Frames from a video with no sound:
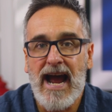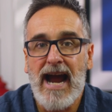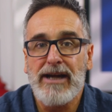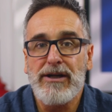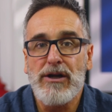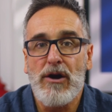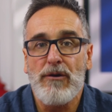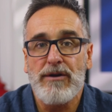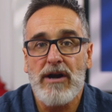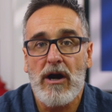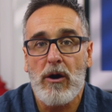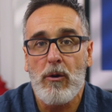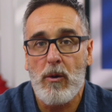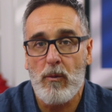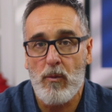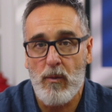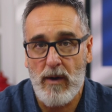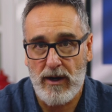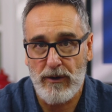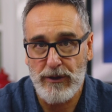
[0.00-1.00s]
I don't know
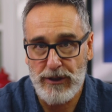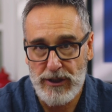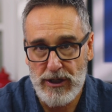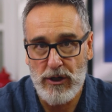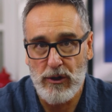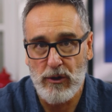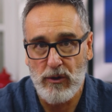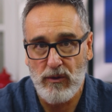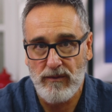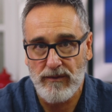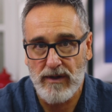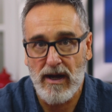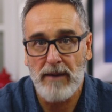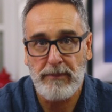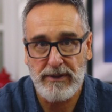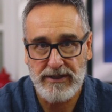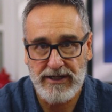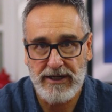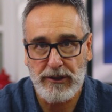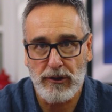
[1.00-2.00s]
where you, a
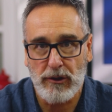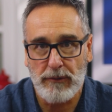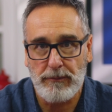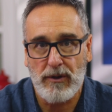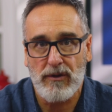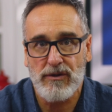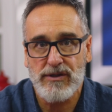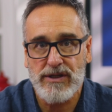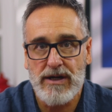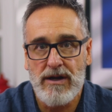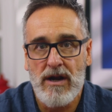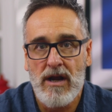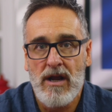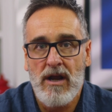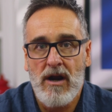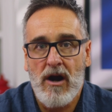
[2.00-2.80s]
particular person,